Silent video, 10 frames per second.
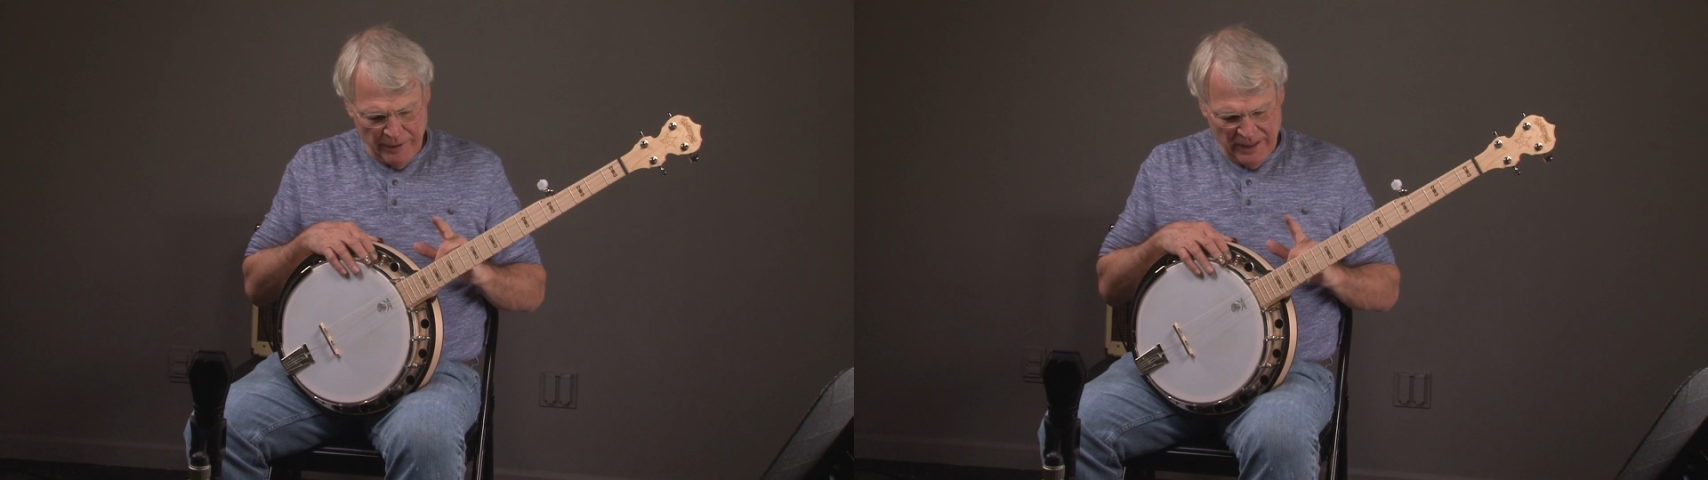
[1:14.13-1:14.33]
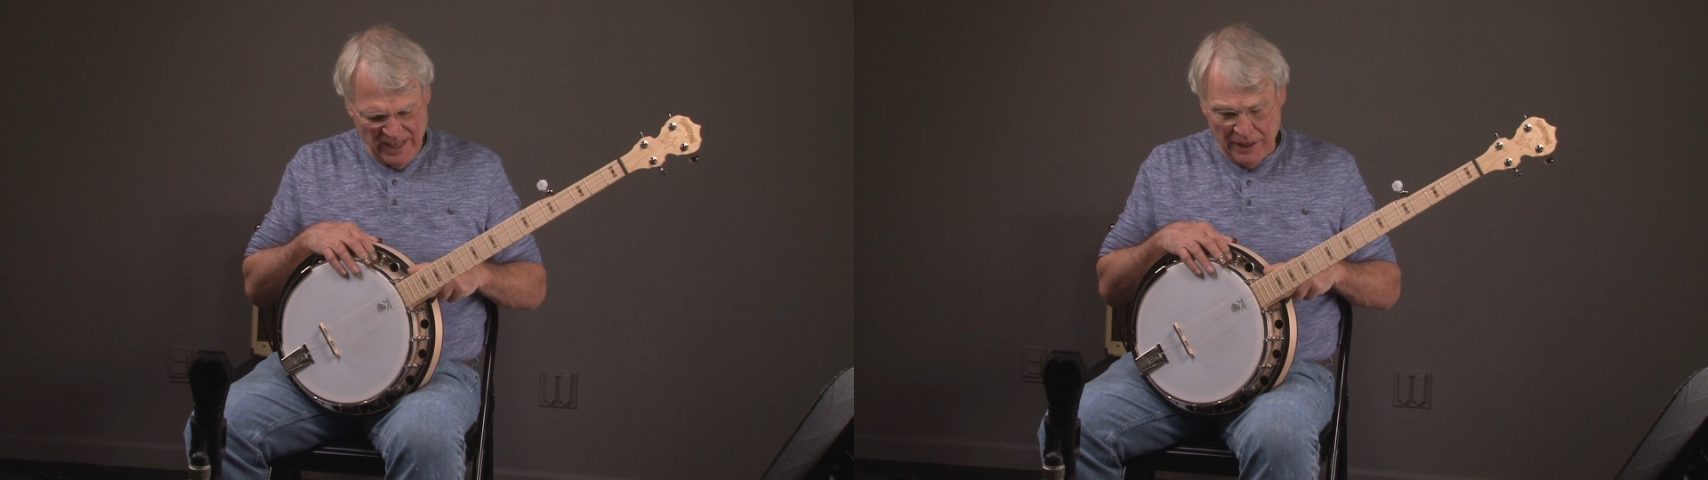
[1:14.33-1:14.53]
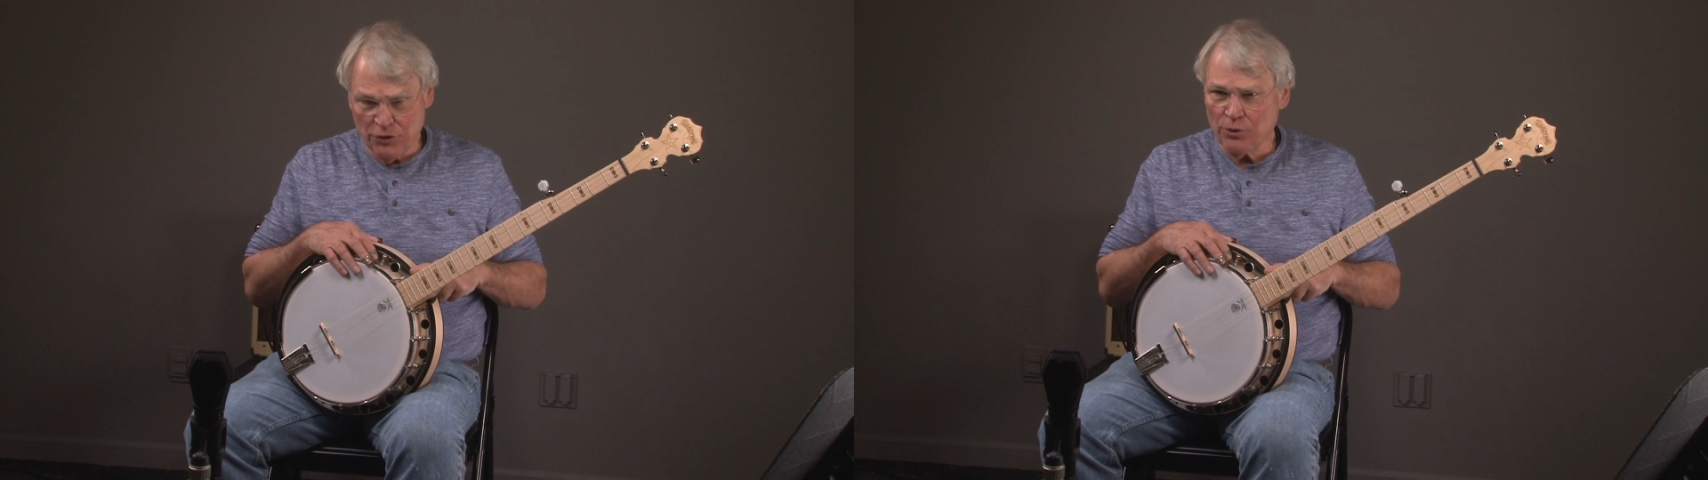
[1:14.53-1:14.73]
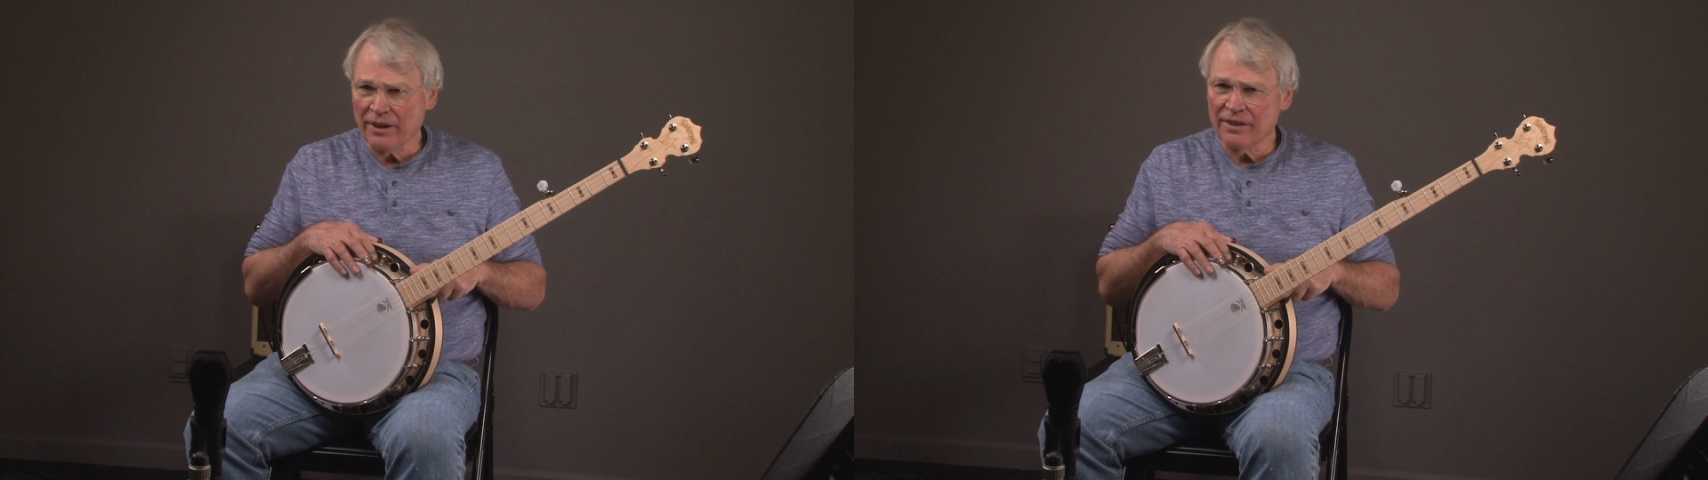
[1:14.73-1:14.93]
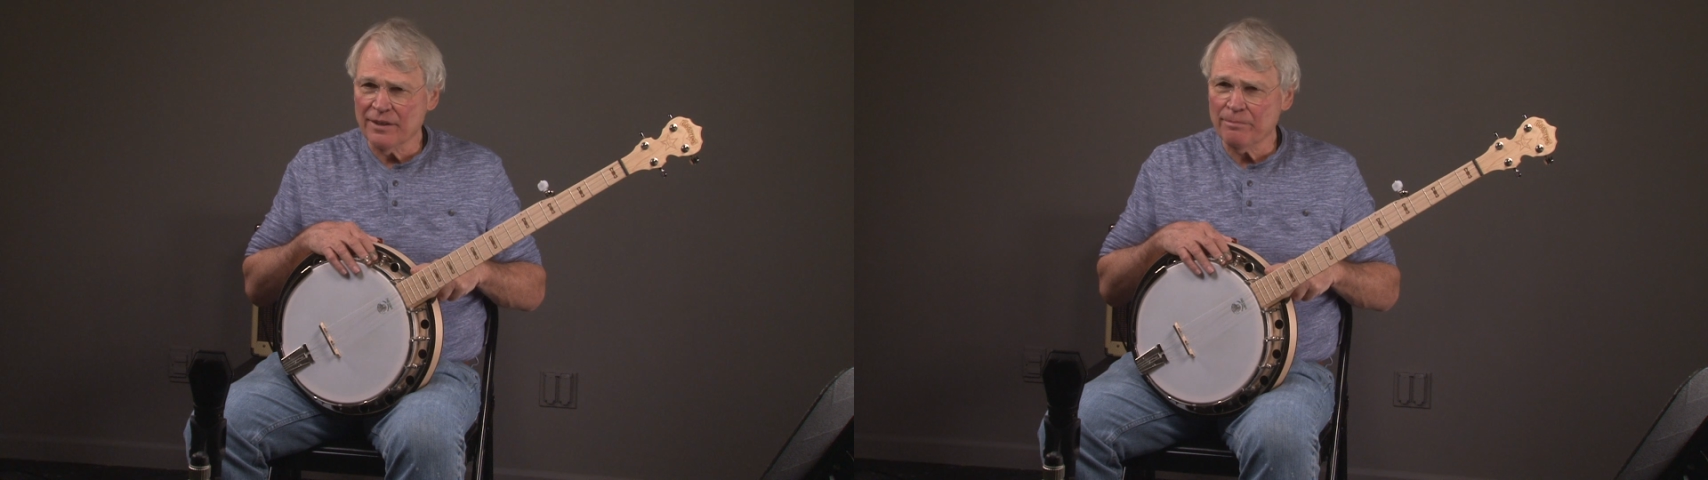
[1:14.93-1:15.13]
and they
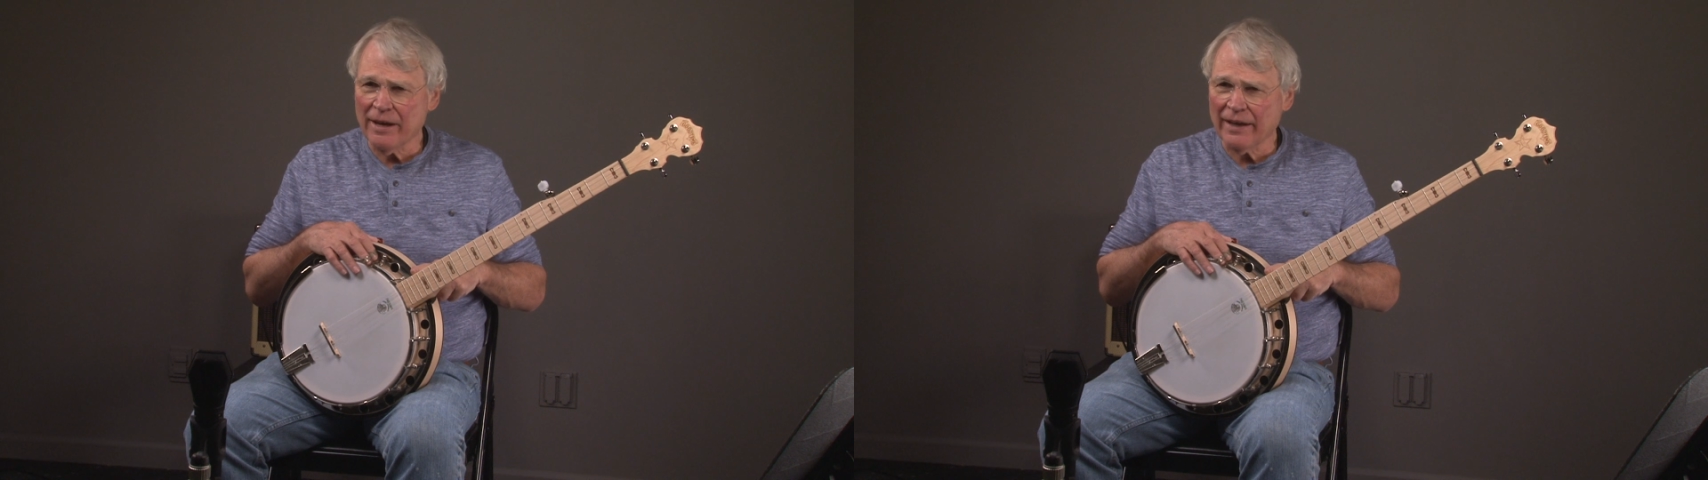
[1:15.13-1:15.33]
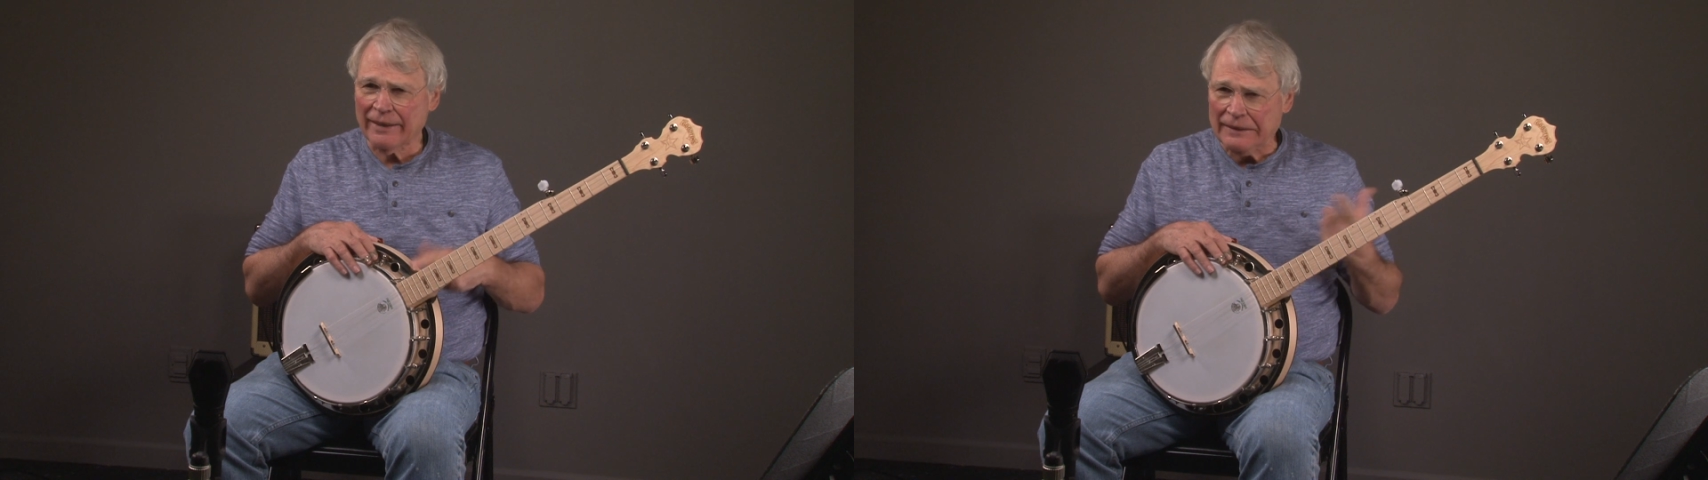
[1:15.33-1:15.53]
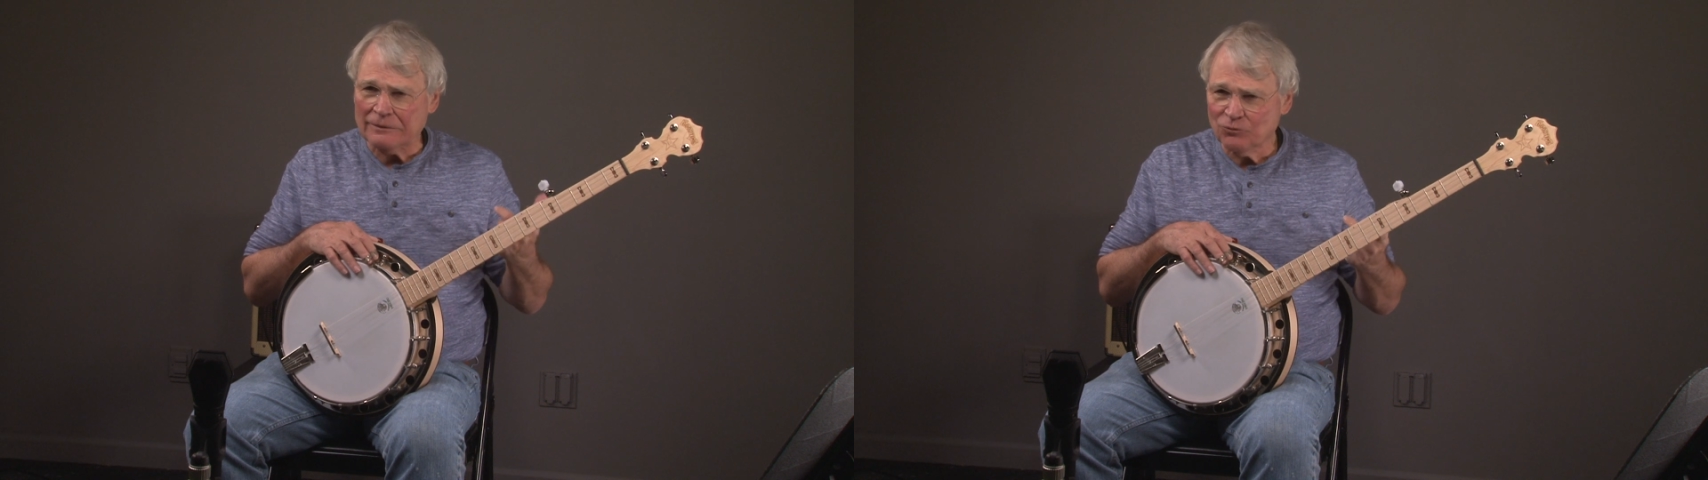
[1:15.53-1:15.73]
traded it back in.